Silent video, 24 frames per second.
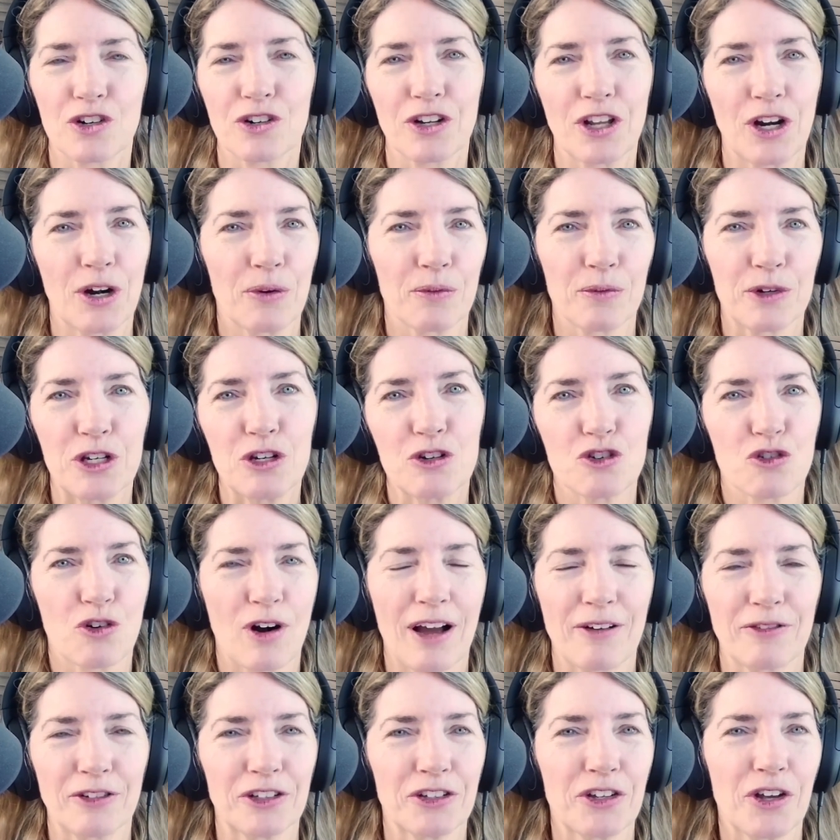When you
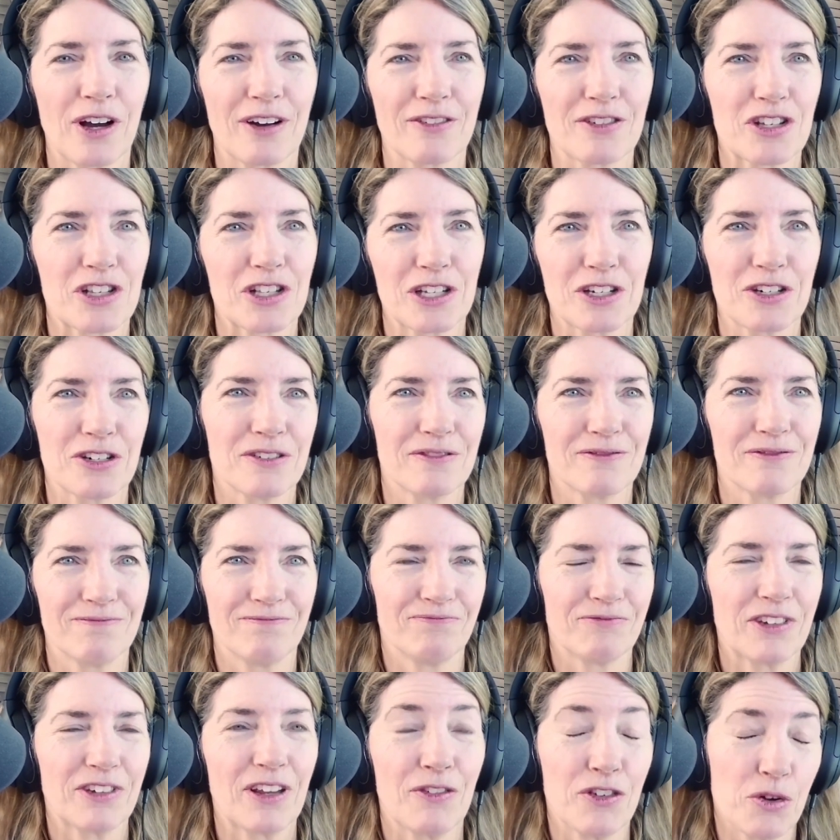travel, you obviously,
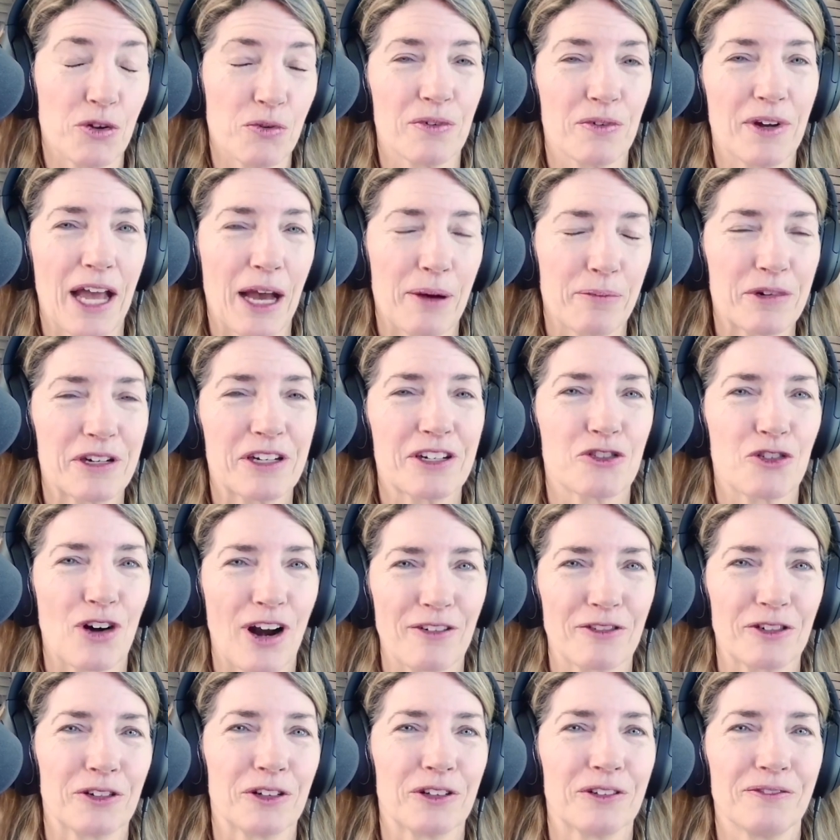if you happen to
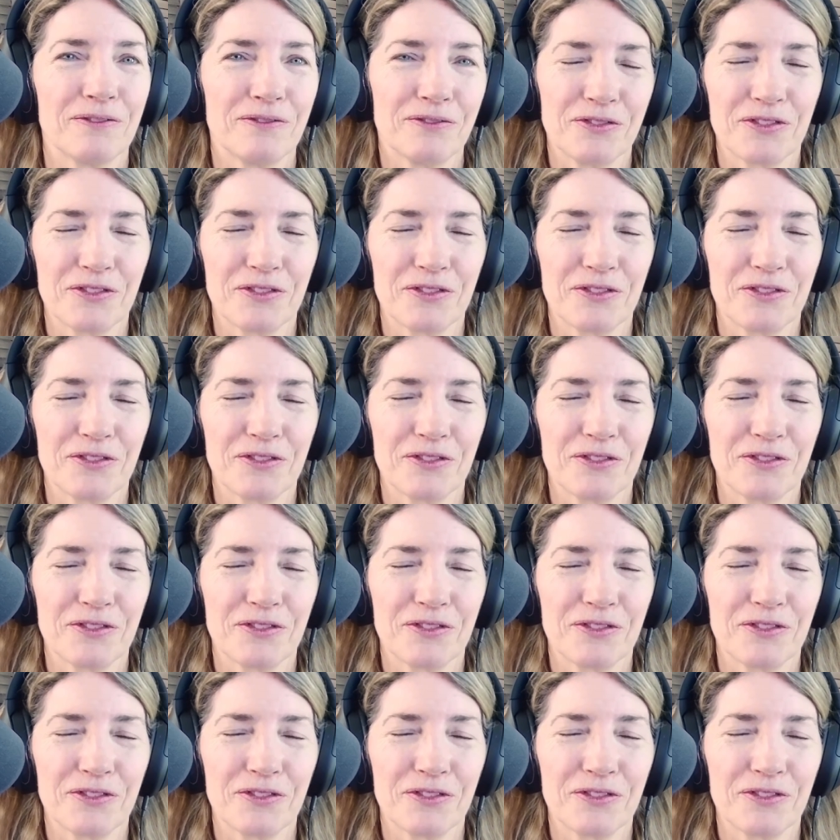travel